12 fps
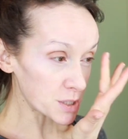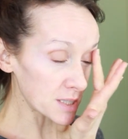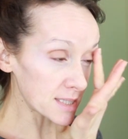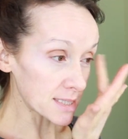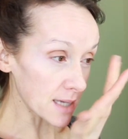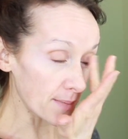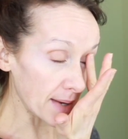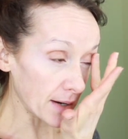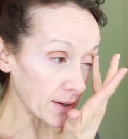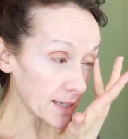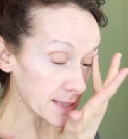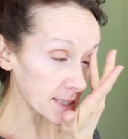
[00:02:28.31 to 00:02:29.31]
which in some
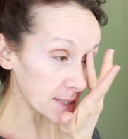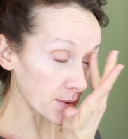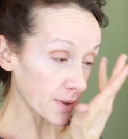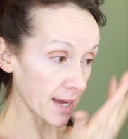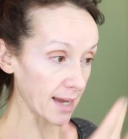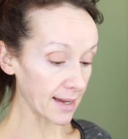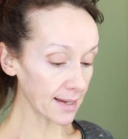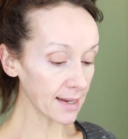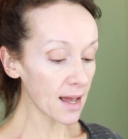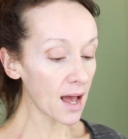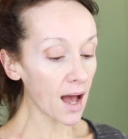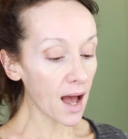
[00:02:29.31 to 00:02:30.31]
areas is okay,